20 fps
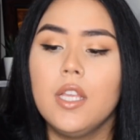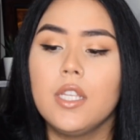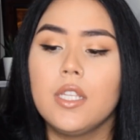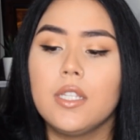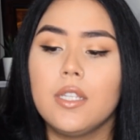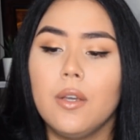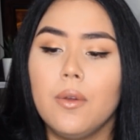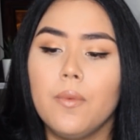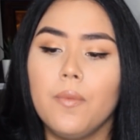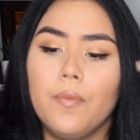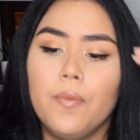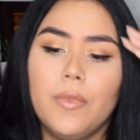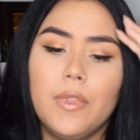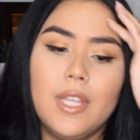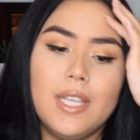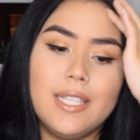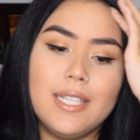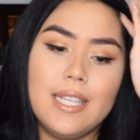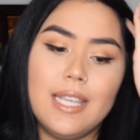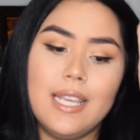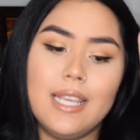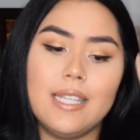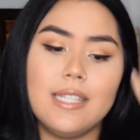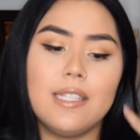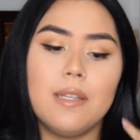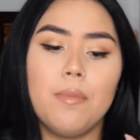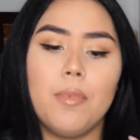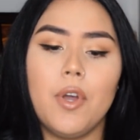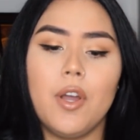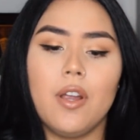So this is
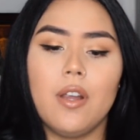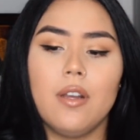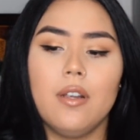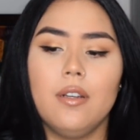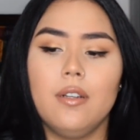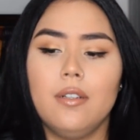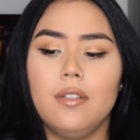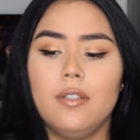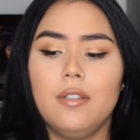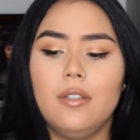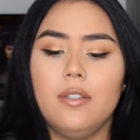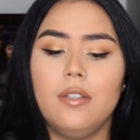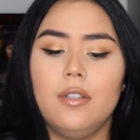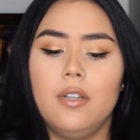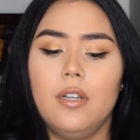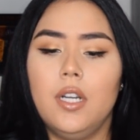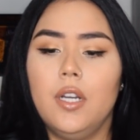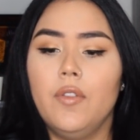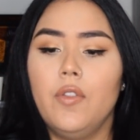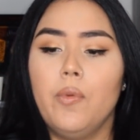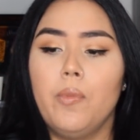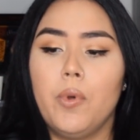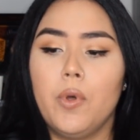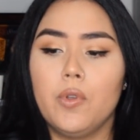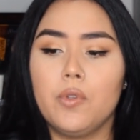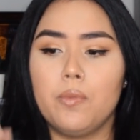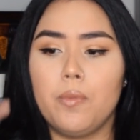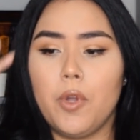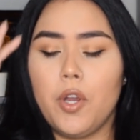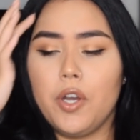the part of the
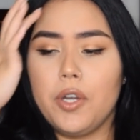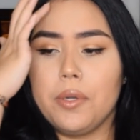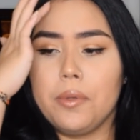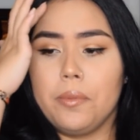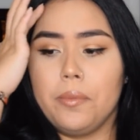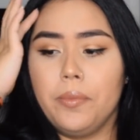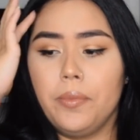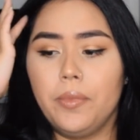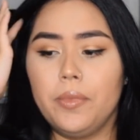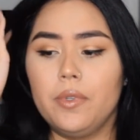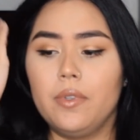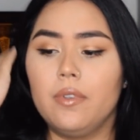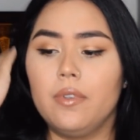postpartum.